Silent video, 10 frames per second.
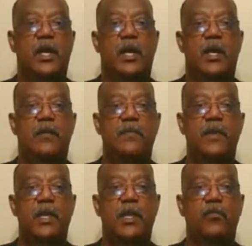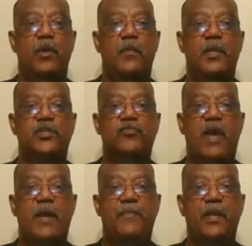Men and women
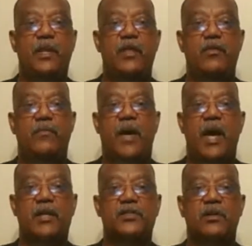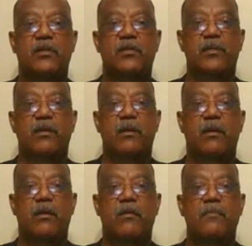strap a leather box on their
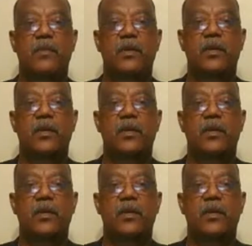arm